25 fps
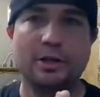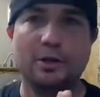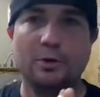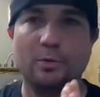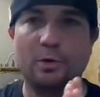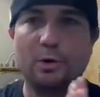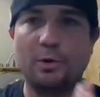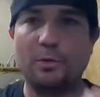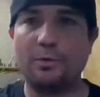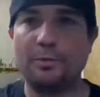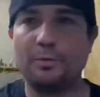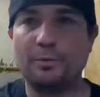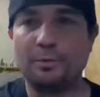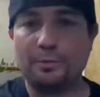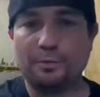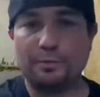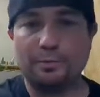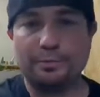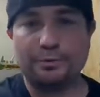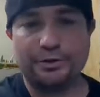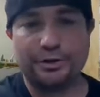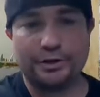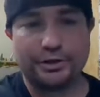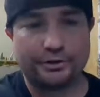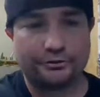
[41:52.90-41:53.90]
what
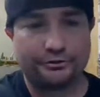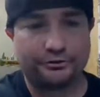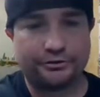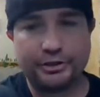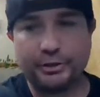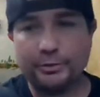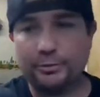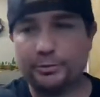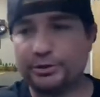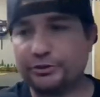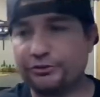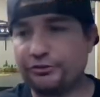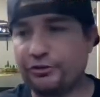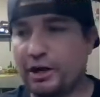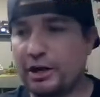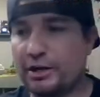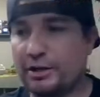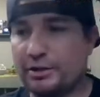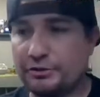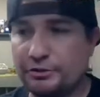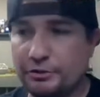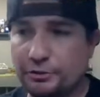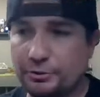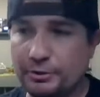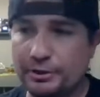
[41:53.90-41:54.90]
y'all see we're trying
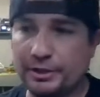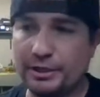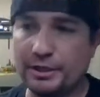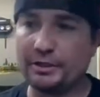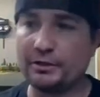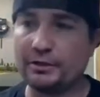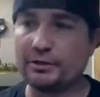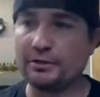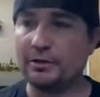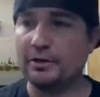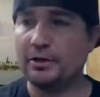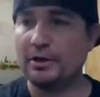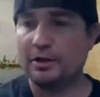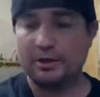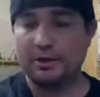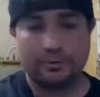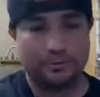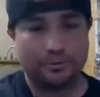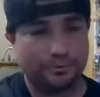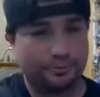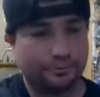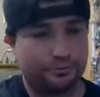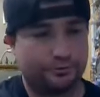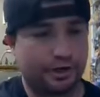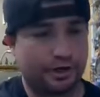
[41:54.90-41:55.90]
to do here,
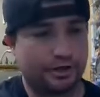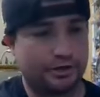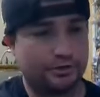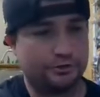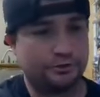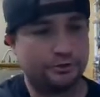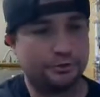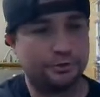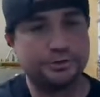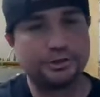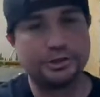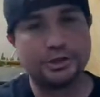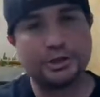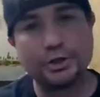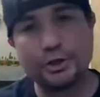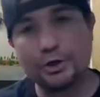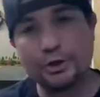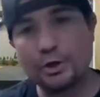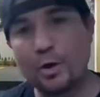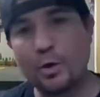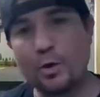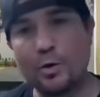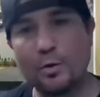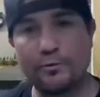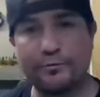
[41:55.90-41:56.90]
trying to do it the good
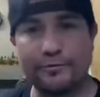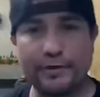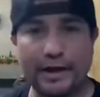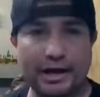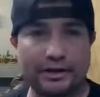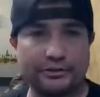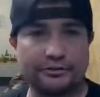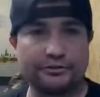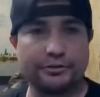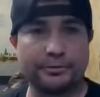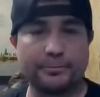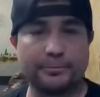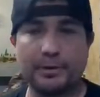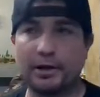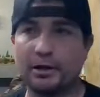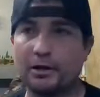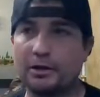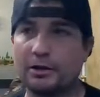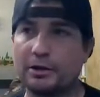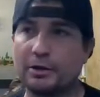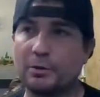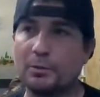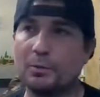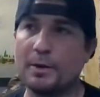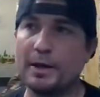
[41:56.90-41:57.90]
old fashioned
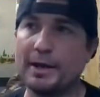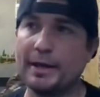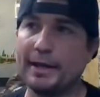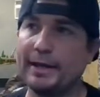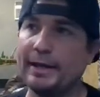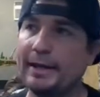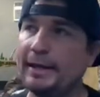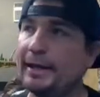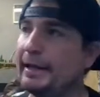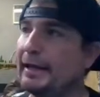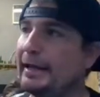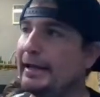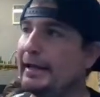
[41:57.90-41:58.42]
American way,